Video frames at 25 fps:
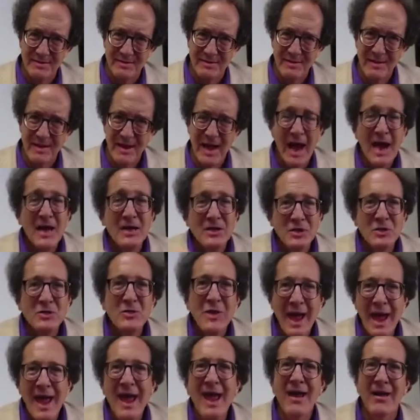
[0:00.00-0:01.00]
I do
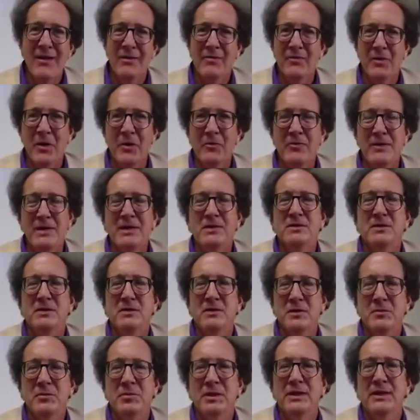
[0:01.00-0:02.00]
have a reason to
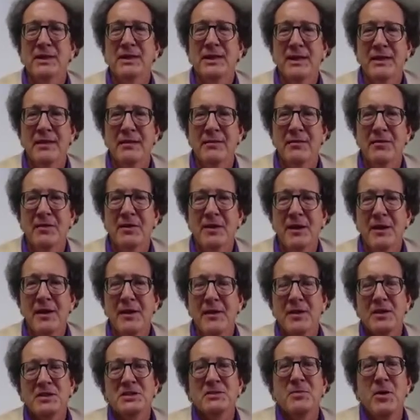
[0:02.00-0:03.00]
believe
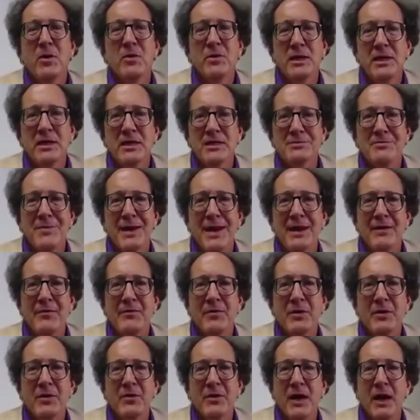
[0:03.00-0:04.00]
that smoking is bad for
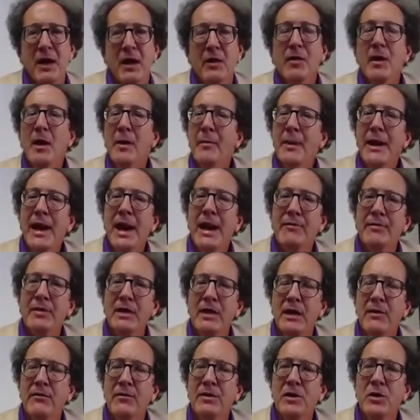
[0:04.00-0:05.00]
your health, but I haven't
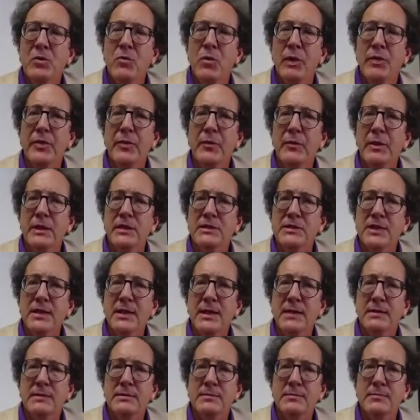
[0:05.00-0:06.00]
given you what the reason
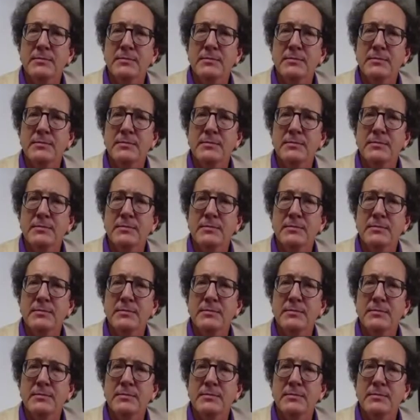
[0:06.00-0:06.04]
is.